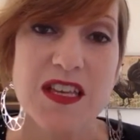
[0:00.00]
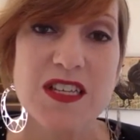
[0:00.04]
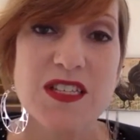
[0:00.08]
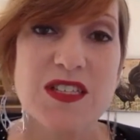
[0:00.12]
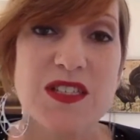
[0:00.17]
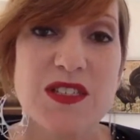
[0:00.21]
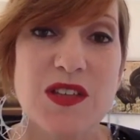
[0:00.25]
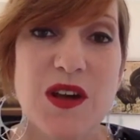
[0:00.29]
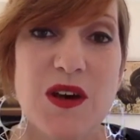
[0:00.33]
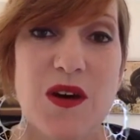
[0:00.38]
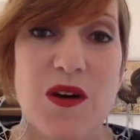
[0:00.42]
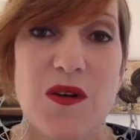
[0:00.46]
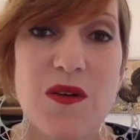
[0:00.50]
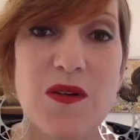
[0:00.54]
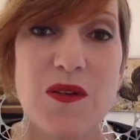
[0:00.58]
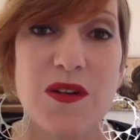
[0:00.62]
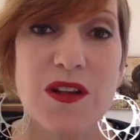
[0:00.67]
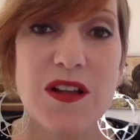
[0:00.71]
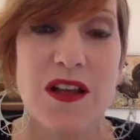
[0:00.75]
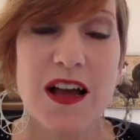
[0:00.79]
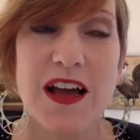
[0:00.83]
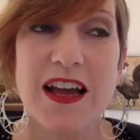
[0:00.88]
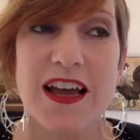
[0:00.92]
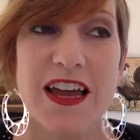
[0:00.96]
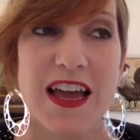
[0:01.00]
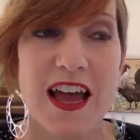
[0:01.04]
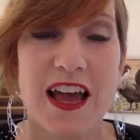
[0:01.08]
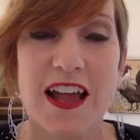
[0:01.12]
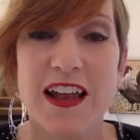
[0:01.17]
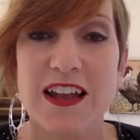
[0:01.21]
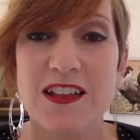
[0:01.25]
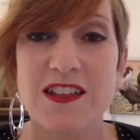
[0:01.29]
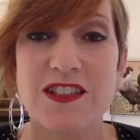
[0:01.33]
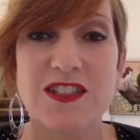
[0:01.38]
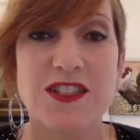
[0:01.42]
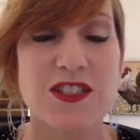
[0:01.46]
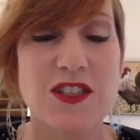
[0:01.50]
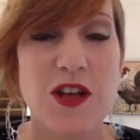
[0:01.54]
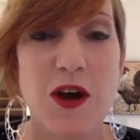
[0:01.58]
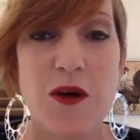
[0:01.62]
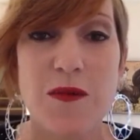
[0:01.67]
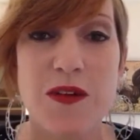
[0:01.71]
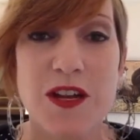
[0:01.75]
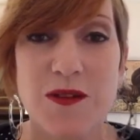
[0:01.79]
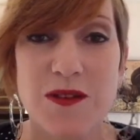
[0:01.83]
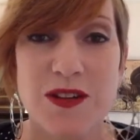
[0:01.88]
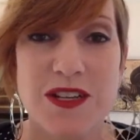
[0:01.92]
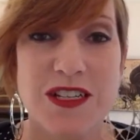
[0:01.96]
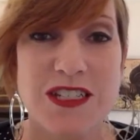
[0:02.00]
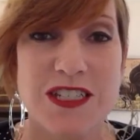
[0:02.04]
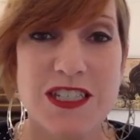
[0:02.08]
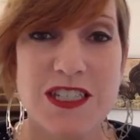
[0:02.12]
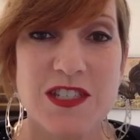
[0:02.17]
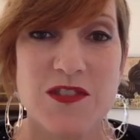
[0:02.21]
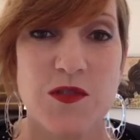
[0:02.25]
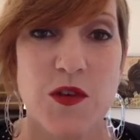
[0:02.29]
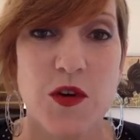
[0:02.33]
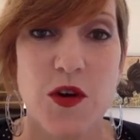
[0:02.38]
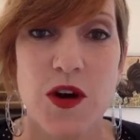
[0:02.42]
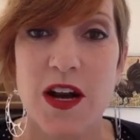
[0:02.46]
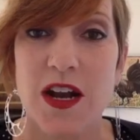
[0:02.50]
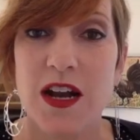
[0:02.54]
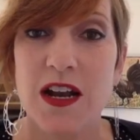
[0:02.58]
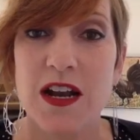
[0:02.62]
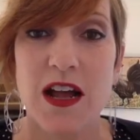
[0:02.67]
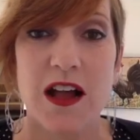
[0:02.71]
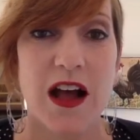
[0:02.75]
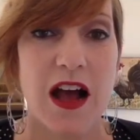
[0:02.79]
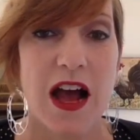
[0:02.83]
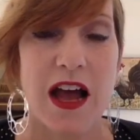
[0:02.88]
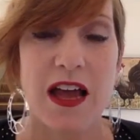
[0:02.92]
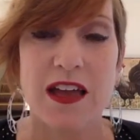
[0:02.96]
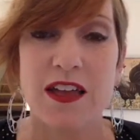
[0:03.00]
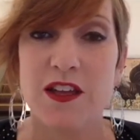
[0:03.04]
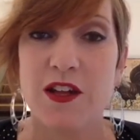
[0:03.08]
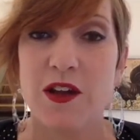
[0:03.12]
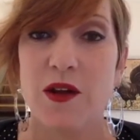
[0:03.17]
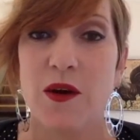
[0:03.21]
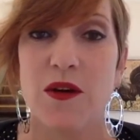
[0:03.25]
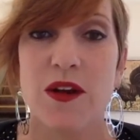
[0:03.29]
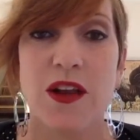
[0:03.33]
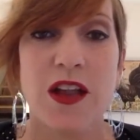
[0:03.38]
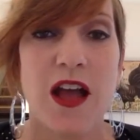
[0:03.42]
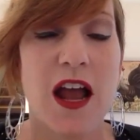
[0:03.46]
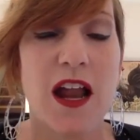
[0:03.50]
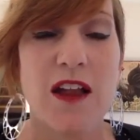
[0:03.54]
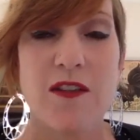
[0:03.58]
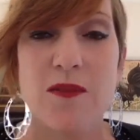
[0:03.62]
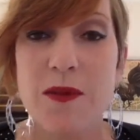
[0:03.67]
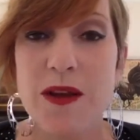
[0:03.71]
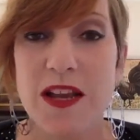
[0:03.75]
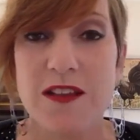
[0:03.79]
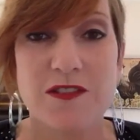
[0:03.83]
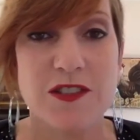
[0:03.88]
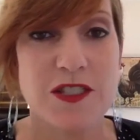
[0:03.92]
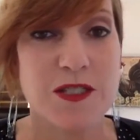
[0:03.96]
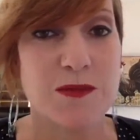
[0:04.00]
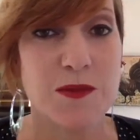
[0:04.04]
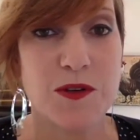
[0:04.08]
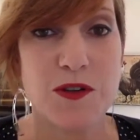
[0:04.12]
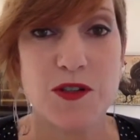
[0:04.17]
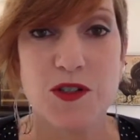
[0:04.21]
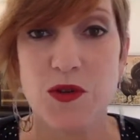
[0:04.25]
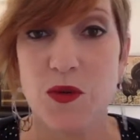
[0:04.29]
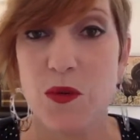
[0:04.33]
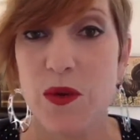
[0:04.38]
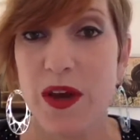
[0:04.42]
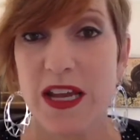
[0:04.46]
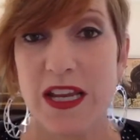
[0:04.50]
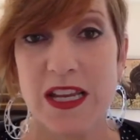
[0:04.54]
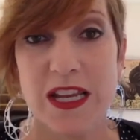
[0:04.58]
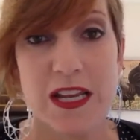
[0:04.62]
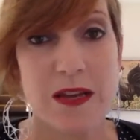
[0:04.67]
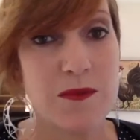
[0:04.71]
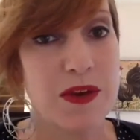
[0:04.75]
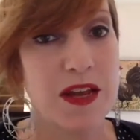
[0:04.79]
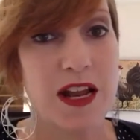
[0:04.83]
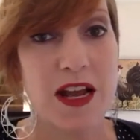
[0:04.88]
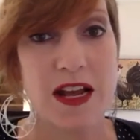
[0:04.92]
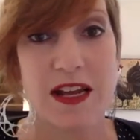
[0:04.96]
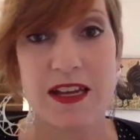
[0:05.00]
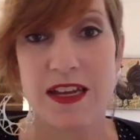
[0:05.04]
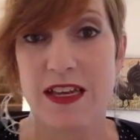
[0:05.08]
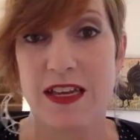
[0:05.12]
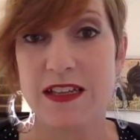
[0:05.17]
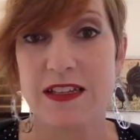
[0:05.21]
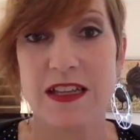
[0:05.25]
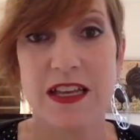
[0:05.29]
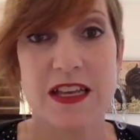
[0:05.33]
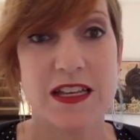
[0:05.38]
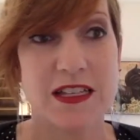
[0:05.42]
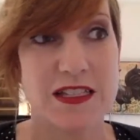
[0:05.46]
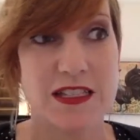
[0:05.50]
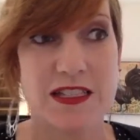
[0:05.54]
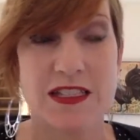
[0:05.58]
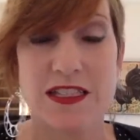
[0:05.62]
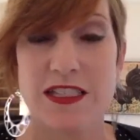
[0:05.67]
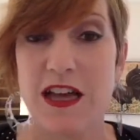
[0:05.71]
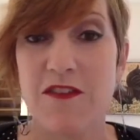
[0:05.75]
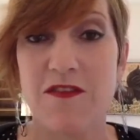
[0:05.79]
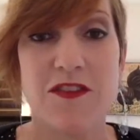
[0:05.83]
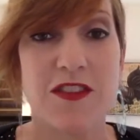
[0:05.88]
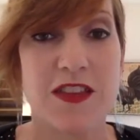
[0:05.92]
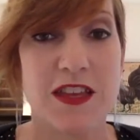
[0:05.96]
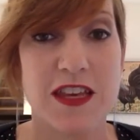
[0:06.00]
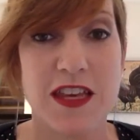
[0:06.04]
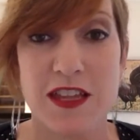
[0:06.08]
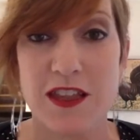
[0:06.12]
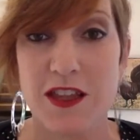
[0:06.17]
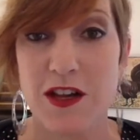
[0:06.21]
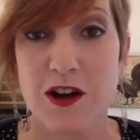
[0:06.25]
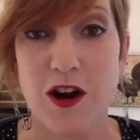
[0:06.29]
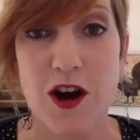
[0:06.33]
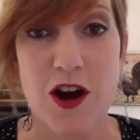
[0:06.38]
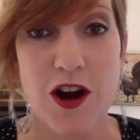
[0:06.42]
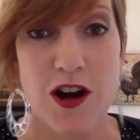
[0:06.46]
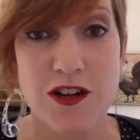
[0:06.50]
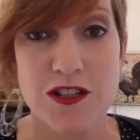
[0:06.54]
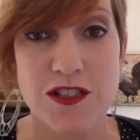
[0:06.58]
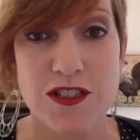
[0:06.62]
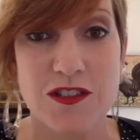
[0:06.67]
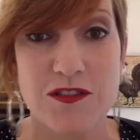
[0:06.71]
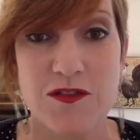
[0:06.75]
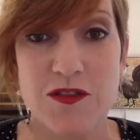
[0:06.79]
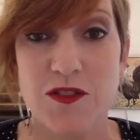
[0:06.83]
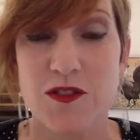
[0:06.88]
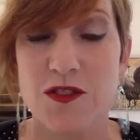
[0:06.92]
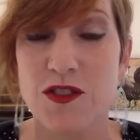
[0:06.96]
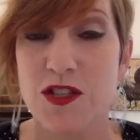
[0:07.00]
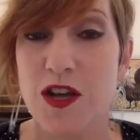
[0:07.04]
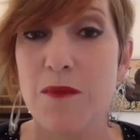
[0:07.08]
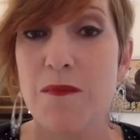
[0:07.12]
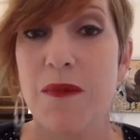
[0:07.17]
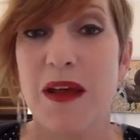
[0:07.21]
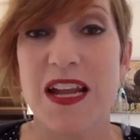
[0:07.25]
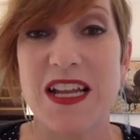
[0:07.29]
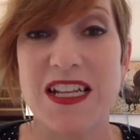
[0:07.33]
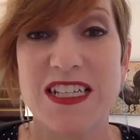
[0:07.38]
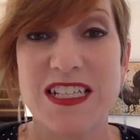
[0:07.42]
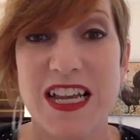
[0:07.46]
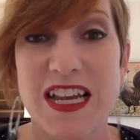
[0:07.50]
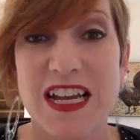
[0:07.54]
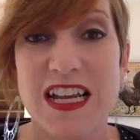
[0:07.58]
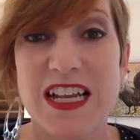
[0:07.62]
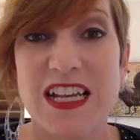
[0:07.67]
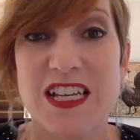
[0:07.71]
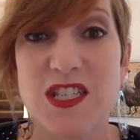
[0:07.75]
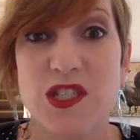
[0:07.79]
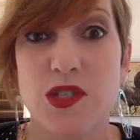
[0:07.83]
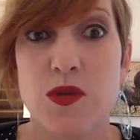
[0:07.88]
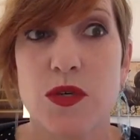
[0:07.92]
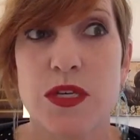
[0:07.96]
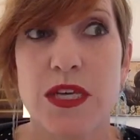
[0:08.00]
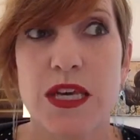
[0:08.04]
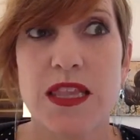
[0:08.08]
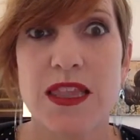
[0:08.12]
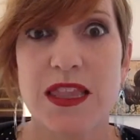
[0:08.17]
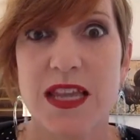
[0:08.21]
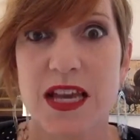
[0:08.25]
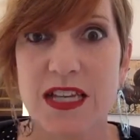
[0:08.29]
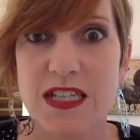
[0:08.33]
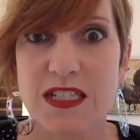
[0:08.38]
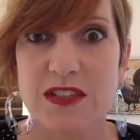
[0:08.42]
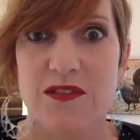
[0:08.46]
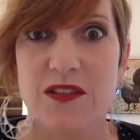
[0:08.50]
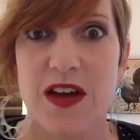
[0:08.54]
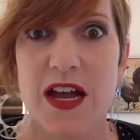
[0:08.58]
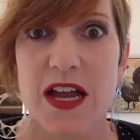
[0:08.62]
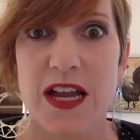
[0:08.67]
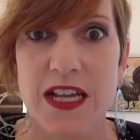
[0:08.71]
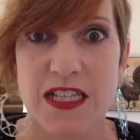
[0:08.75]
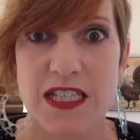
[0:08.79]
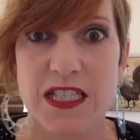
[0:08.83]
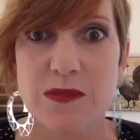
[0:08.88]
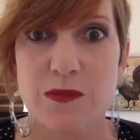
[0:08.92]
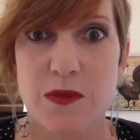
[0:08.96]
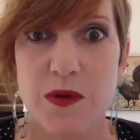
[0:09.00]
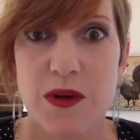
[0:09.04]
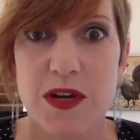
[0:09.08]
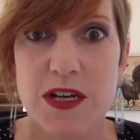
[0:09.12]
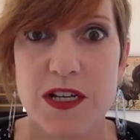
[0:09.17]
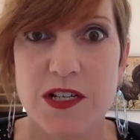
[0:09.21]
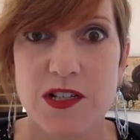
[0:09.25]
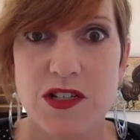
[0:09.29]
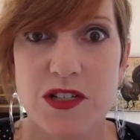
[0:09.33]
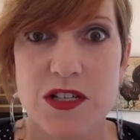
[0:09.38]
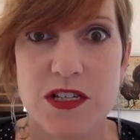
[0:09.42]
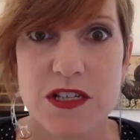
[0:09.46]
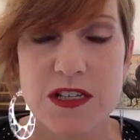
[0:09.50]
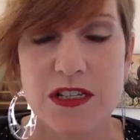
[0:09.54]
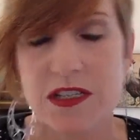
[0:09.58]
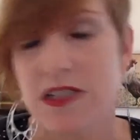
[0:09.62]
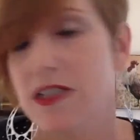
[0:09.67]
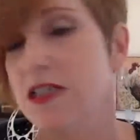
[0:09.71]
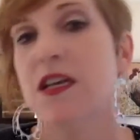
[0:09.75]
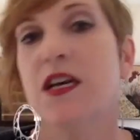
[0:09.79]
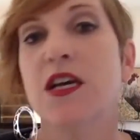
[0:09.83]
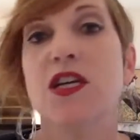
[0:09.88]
So again, so many reasons for it. Not everybody has a spiritual awakening, but it's definitely in the cards if you start meditating, because you get that divine inspiration.